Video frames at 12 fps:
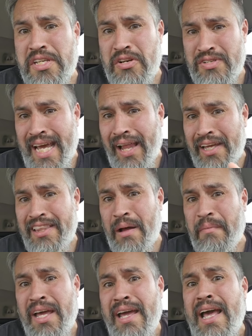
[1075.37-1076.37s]
and you're telling
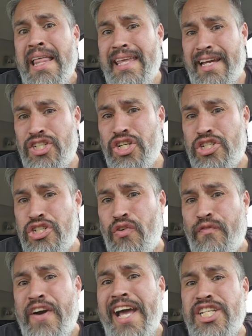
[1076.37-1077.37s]
them they should do
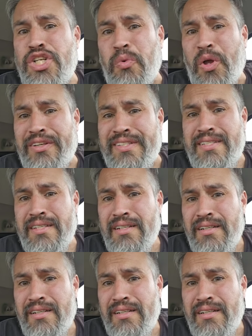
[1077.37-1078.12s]
visuals?